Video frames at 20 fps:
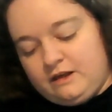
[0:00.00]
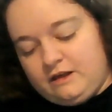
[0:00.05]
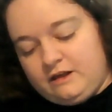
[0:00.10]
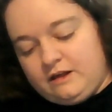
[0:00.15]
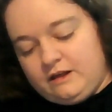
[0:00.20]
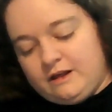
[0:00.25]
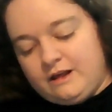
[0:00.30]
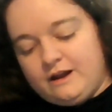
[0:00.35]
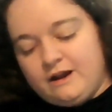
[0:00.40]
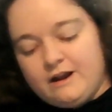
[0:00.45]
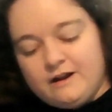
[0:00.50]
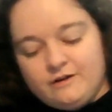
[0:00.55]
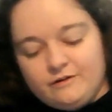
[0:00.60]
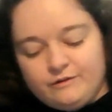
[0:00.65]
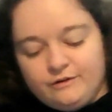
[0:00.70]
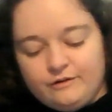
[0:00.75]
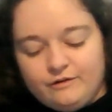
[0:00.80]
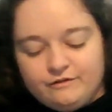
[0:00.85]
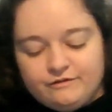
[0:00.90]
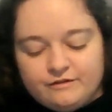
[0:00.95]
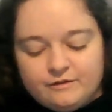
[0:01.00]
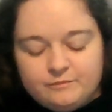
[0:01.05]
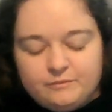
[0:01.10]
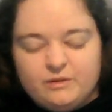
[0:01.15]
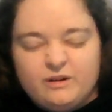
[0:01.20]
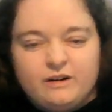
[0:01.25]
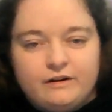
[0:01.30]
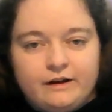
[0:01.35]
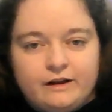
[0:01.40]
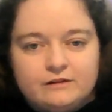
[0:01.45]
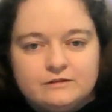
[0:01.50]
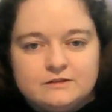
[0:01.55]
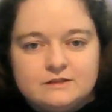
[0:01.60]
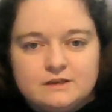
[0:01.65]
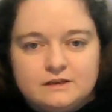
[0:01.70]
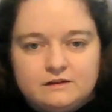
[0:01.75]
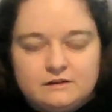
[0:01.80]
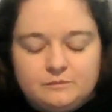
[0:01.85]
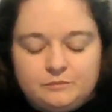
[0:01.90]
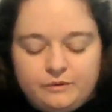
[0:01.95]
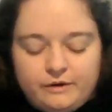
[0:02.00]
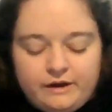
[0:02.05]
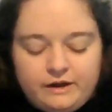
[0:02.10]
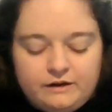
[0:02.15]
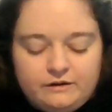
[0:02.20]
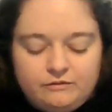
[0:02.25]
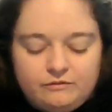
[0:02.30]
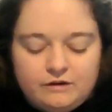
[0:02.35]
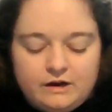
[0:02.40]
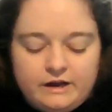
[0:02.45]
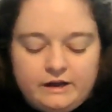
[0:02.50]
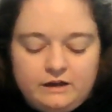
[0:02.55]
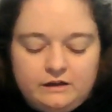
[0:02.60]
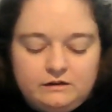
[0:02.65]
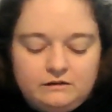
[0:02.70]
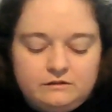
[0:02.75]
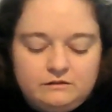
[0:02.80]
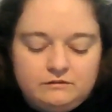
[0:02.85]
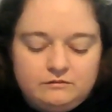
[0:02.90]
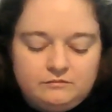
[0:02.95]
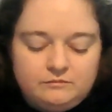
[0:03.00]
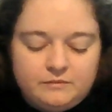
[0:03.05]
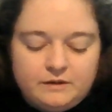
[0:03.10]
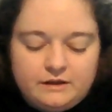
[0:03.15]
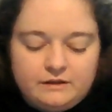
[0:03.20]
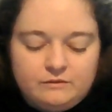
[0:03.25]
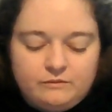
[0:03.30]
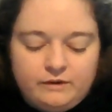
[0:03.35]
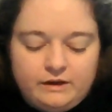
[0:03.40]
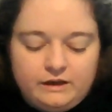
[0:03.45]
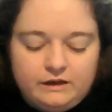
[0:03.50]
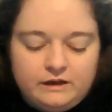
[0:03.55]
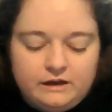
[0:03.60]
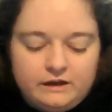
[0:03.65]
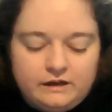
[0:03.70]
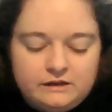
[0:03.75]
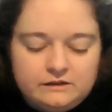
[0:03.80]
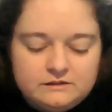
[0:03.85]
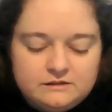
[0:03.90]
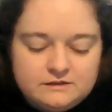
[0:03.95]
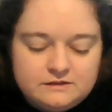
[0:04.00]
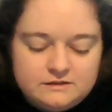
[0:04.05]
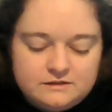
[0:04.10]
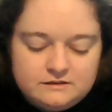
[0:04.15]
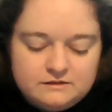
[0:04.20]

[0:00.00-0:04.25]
I don't know if I'm pronouncing the brand right, by the way, guys.